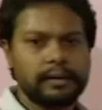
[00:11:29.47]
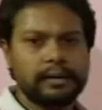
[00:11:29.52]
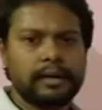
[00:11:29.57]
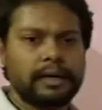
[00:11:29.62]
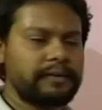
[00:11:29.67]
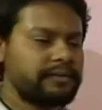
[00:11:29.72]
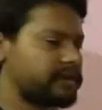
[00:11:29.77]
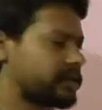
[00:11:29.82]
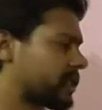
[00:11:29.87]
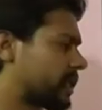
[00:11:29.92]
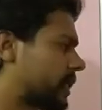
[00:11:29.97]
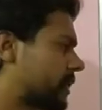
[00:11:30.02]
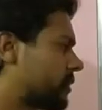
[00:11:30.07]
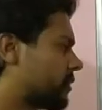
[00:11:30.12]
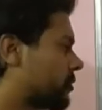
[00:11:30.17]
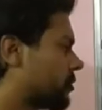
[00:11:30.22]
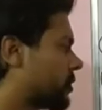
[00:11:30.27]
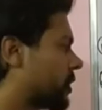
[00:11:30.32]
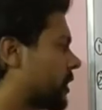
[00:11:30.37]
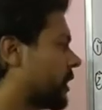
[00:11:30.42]
after that.
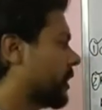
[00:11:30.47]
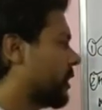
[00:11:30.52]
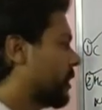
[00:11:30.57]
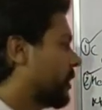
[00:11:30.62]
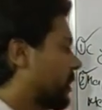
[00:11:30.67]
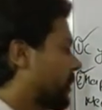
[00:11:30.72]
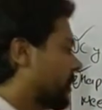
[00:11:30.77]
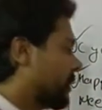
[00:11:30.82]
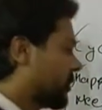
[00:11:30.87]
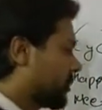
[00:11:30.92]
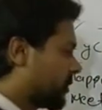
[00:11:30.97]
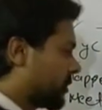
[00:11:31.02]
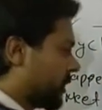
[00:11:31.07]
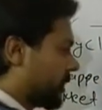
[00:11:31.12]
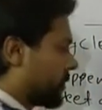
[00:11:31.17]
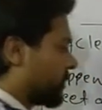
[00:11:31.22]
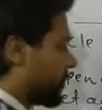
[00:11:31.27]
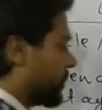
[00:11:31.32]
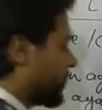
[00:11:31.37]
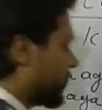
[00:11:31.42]
Okay,
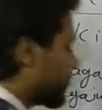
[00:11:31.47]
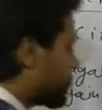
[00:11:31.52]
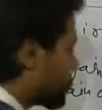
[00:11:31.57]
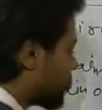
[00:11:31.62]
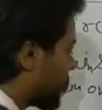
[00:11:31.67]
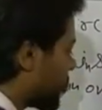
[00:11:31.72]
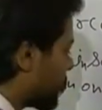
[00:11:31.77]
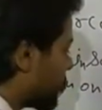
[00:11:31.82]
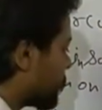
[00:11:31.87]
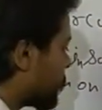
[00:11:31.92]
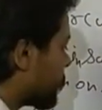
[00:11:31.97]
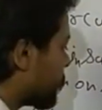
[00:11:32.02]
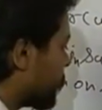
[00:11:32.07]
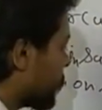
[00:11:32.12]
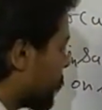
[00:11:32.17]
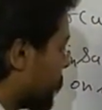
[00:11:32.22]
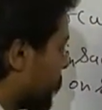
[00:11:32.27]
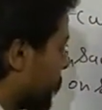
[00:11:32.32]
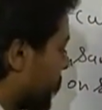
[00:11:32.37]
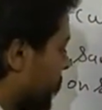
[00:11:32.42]
that key terms are also
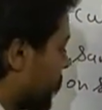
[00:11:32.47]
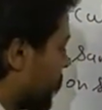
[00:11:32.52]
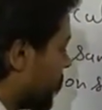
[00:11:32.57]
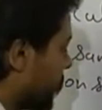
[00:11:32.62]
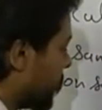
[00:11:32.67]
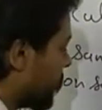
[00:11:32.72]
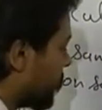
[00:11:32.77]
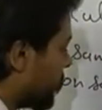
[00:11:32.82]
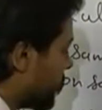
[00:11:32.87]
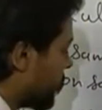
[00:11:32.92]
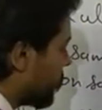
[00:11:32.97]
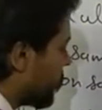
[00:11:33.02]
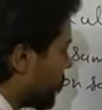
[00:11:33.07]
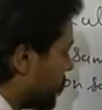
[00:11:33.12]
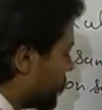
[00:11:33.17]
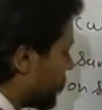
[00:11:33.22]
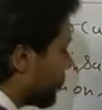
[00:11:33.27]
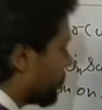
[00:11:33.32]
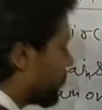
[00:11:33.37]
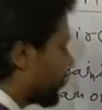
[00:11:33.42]

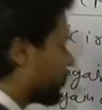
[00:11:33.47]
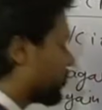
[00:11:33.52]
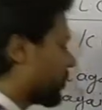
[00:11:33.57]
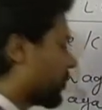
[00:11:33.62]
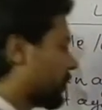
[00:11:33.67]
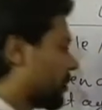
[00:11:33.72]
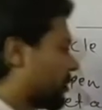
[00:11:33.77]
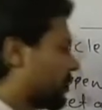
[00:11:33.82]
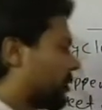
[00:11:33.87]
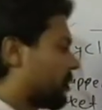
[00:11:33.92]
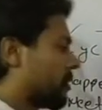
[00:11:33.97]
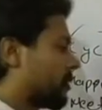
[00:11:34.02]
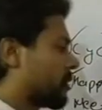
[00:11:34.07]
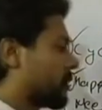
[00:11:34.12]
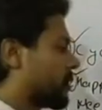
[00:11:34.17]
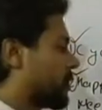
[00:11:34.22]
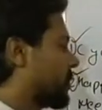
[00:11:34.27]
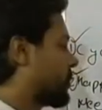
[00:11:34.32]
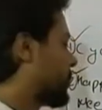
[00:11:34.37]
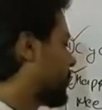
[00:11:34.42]
favorable.
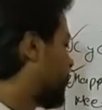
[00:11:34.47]
Right. The